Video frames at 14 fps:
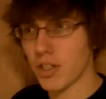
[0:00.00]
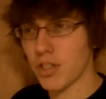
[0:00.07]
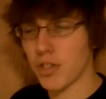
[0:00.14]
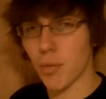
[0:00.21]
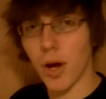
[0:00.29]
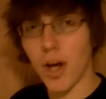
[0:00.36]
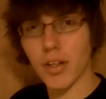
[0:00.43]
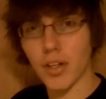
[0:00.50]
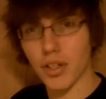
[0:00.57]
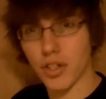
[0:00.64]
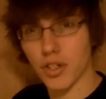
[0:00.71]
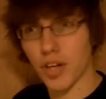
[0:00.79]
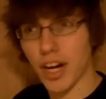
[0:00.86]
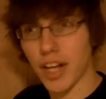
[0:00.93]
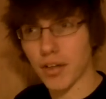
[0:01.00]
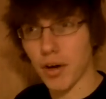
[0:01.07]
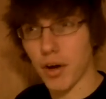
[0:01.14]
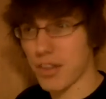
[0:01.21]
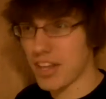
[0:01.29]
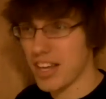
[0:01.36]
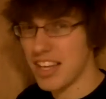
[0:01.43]
while her strength
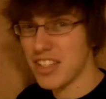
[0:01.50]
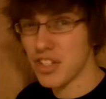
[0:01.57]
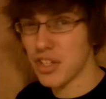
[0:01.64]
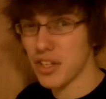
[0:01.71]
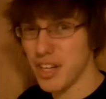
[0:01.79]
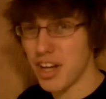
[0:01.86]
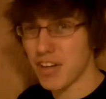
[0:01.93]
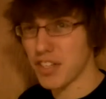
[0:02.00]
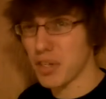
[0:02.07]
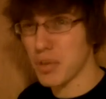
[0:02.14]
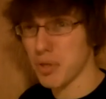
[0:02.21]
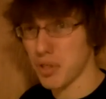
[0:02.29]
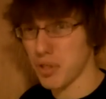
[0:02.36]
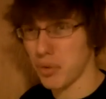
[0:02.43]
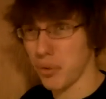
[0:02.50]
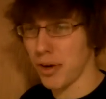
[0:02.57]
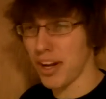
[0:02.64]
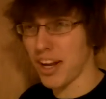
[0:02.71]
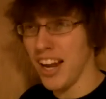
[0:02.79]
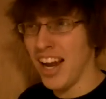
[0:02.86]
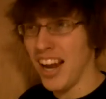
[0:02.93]
growth is good enough to use a sword,